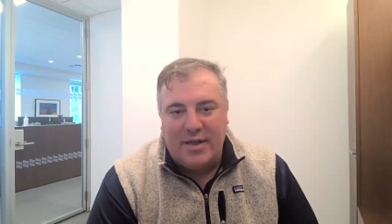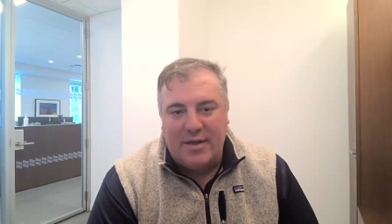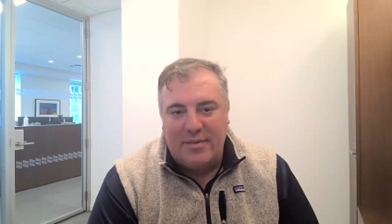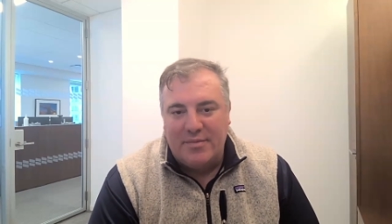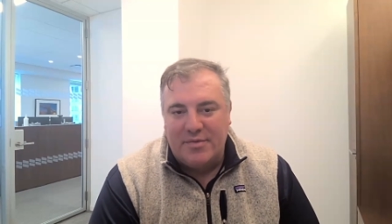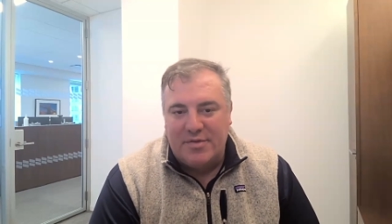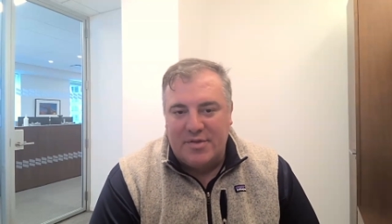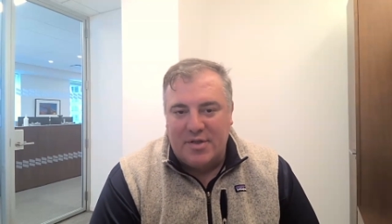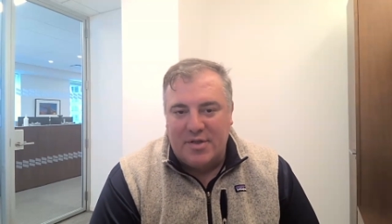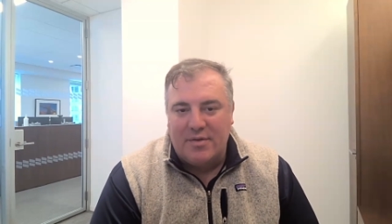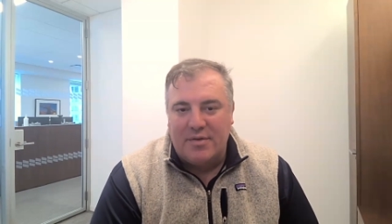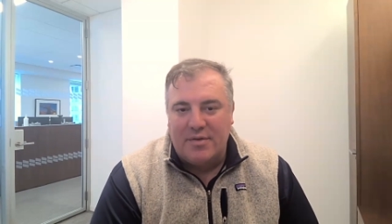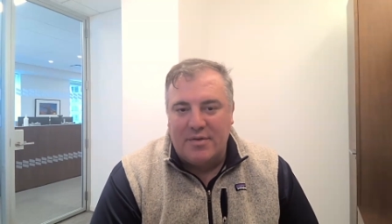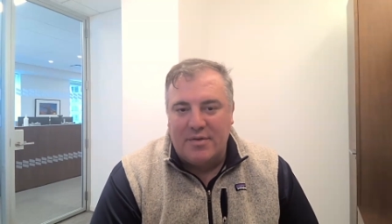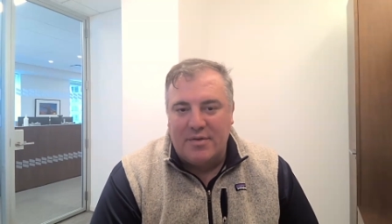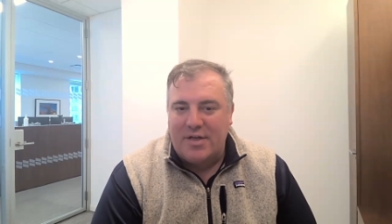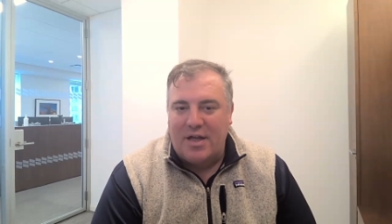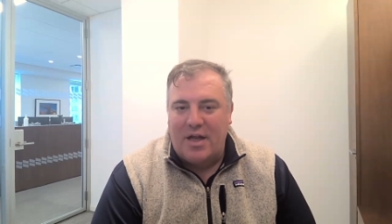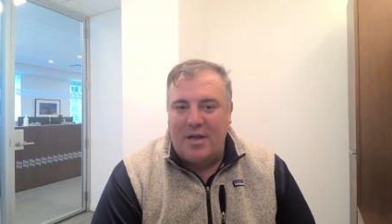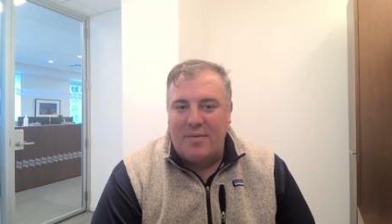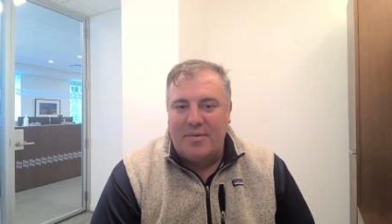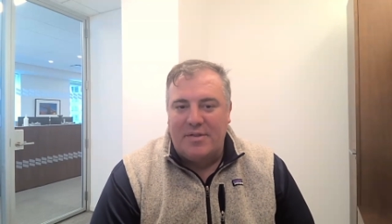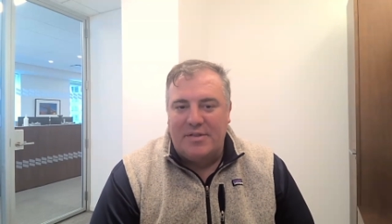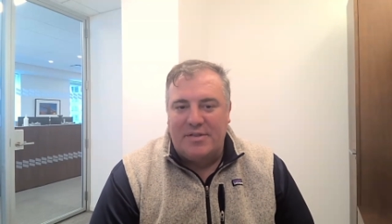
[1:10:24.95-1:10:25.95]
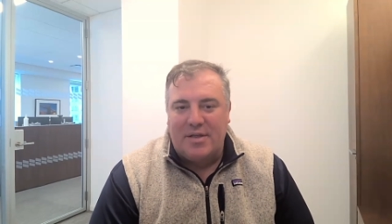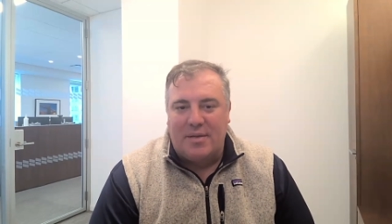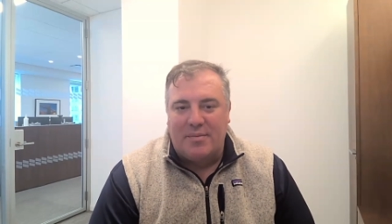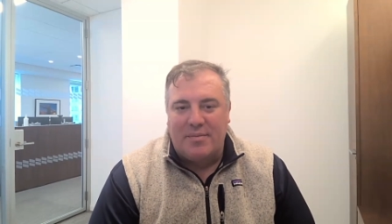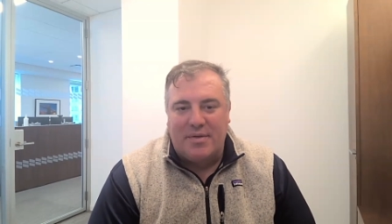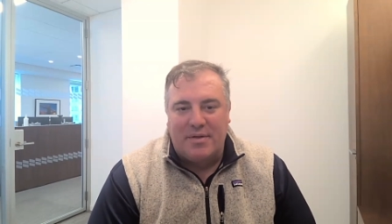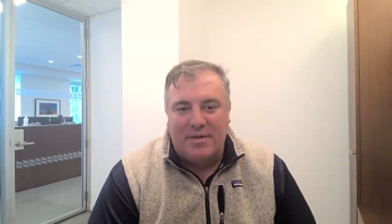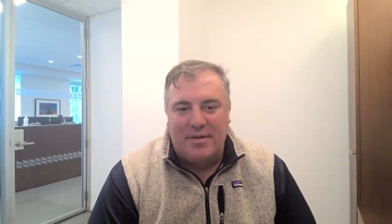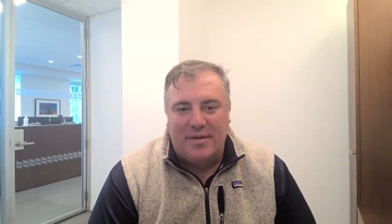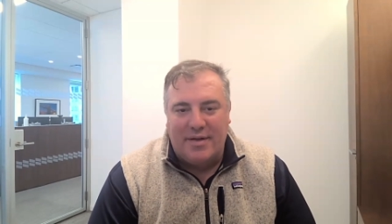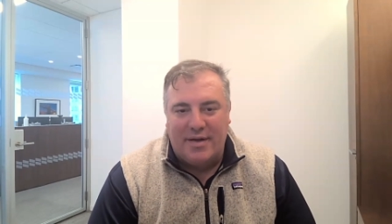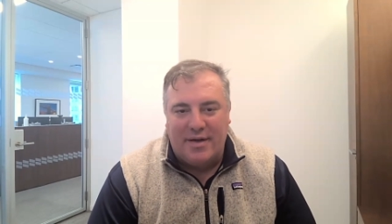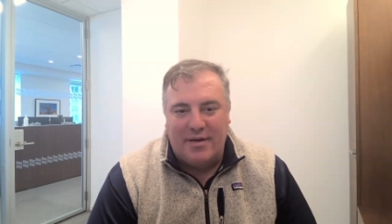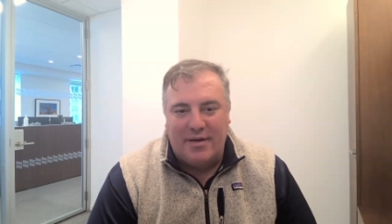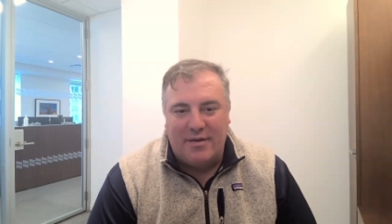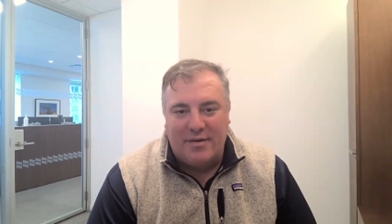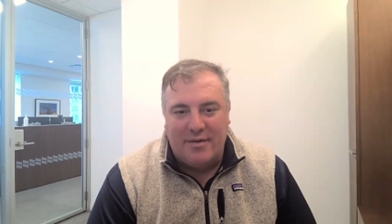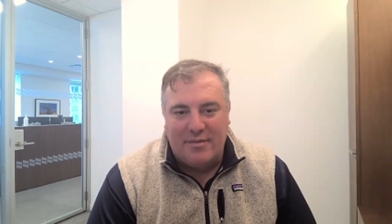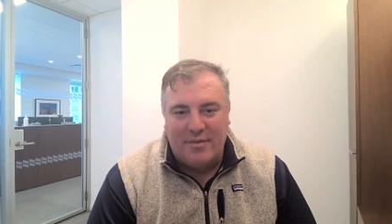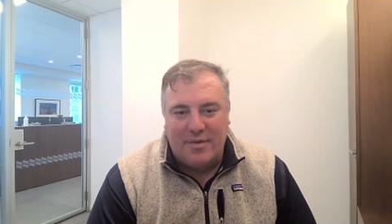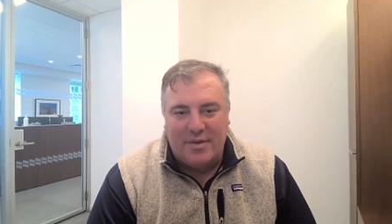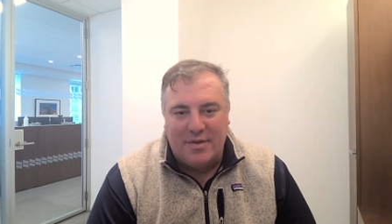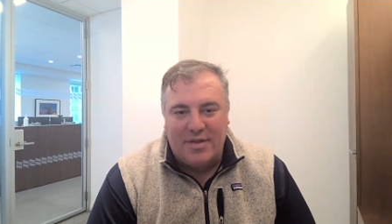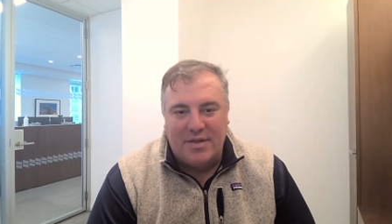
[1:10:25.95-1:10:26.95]
So there's got to be something there
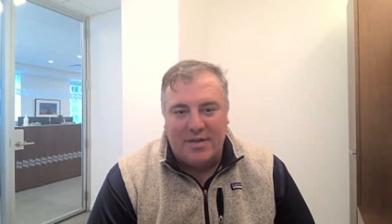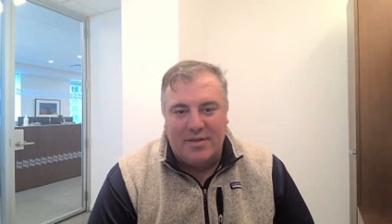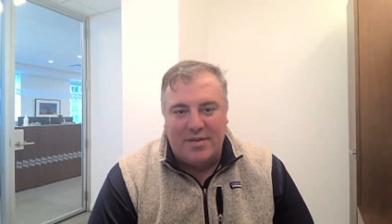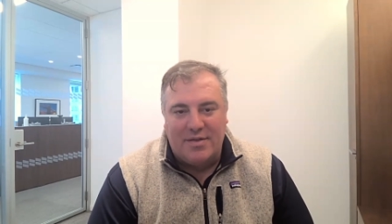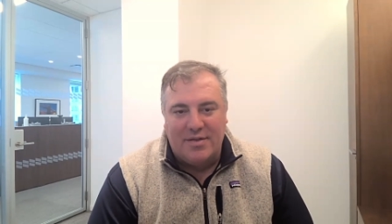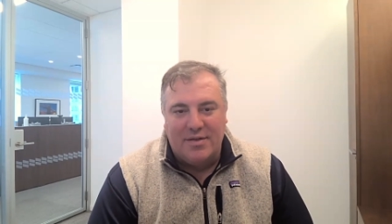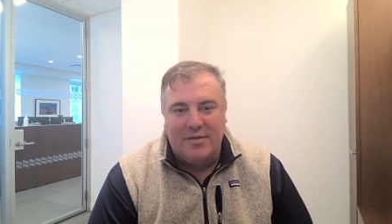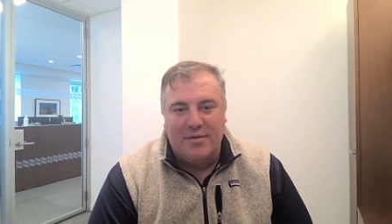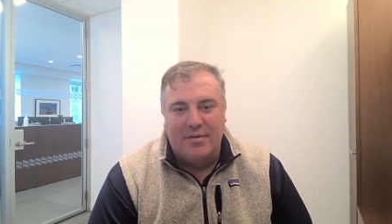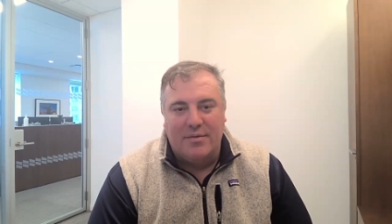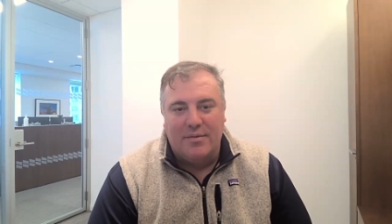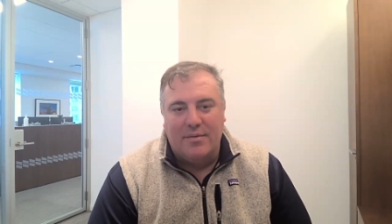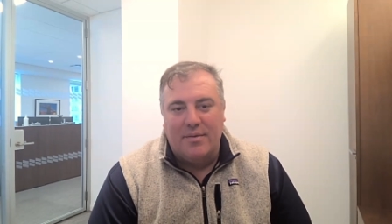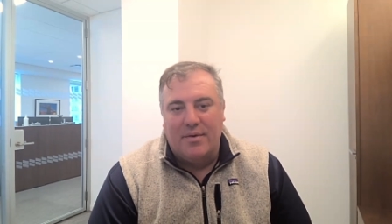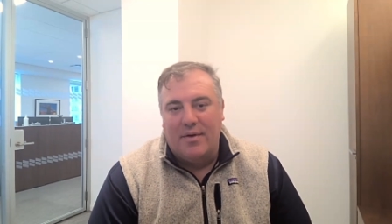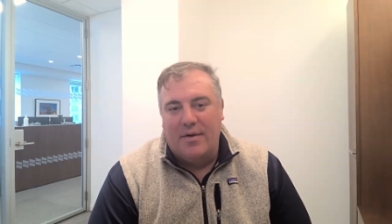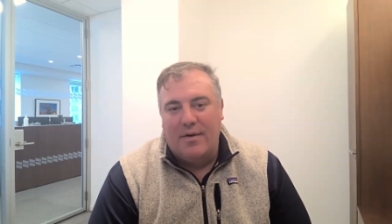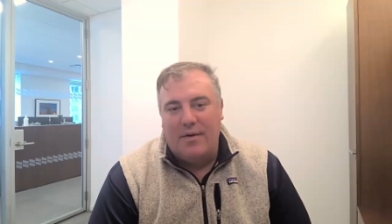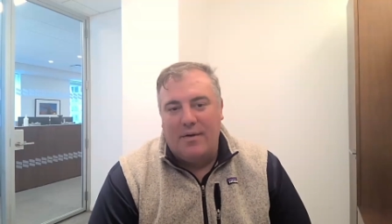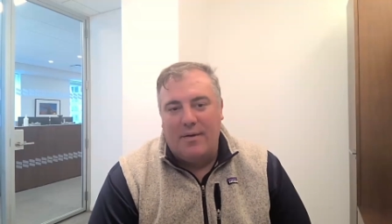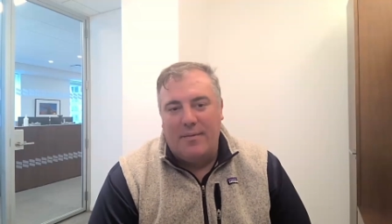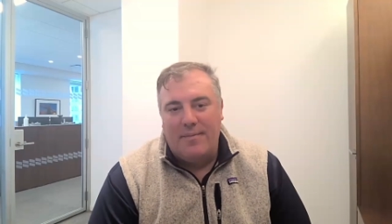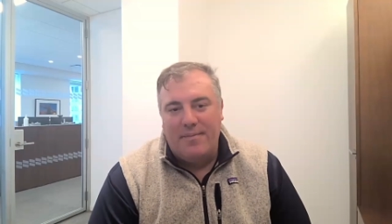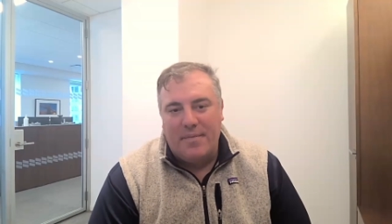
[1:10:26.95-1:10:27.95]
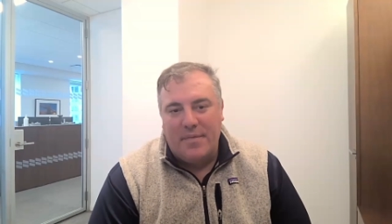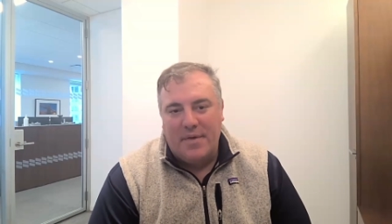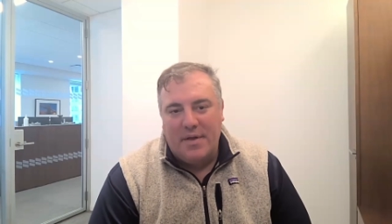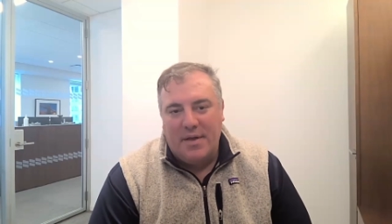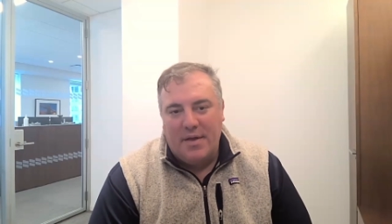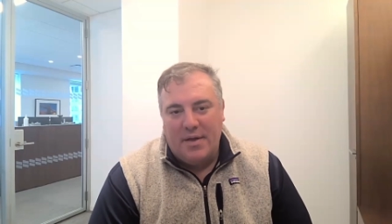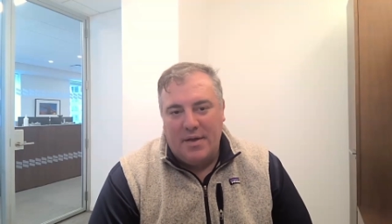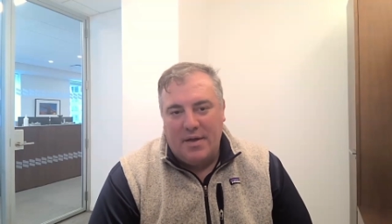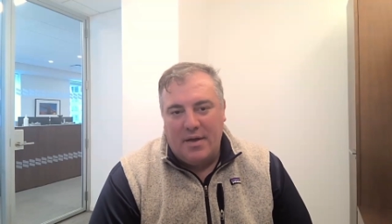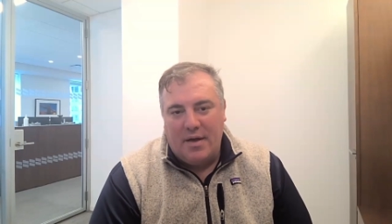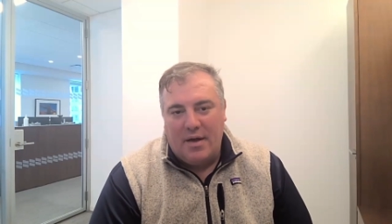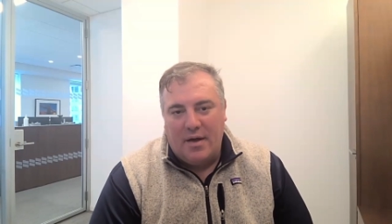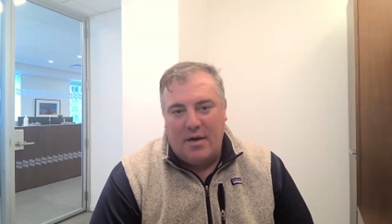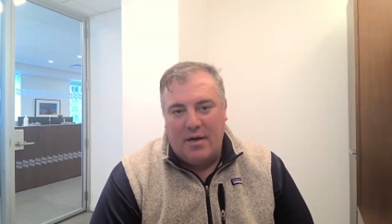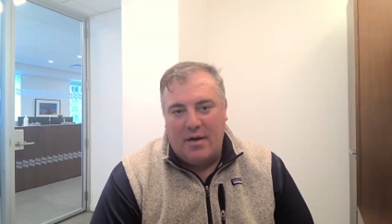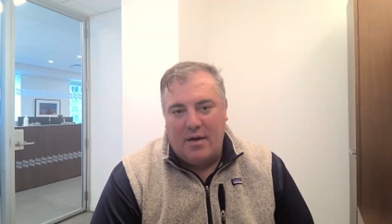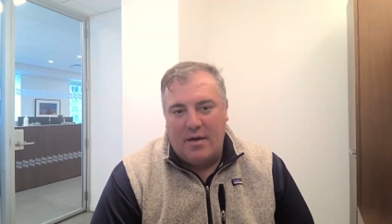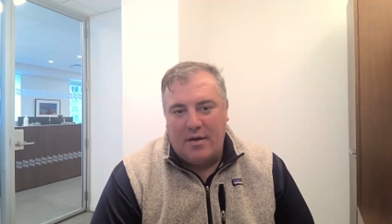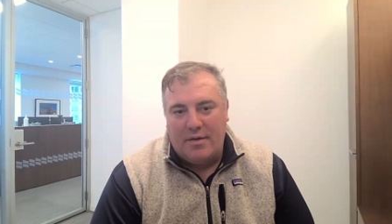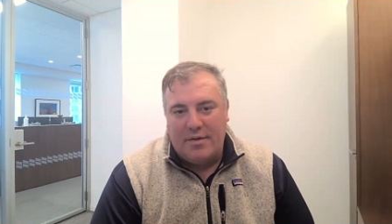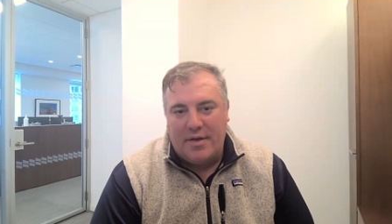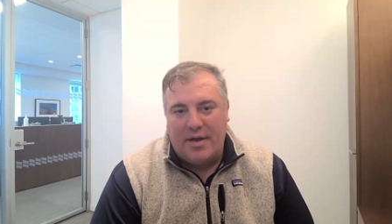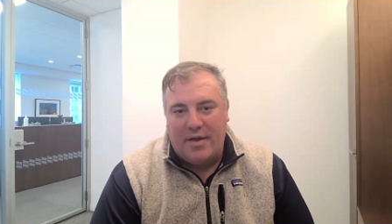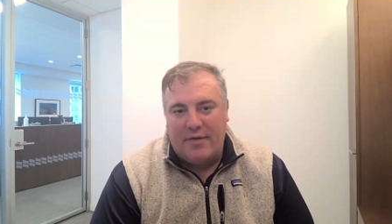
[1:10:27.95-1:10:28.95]
with it too, on
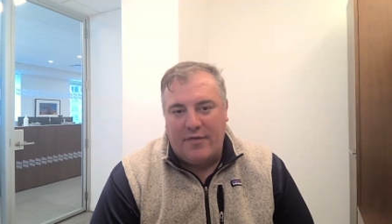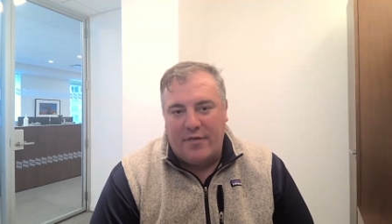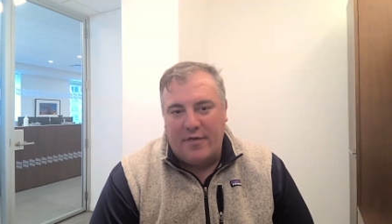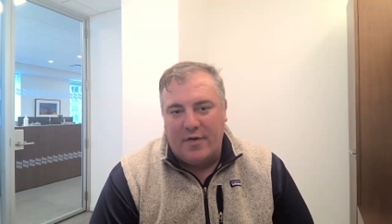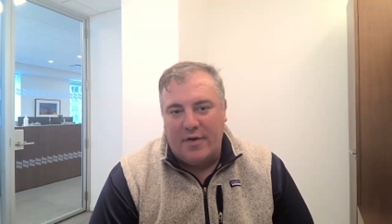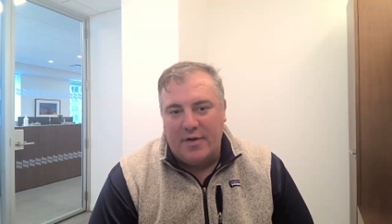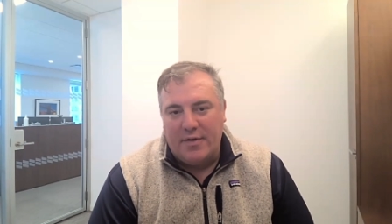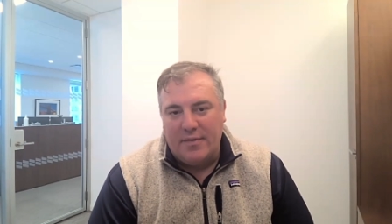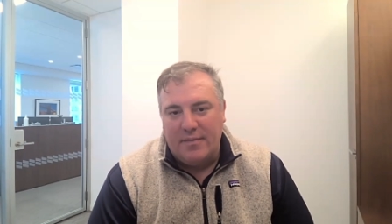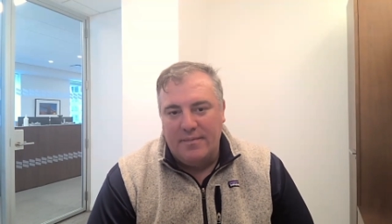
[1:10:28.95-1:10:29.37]
that front.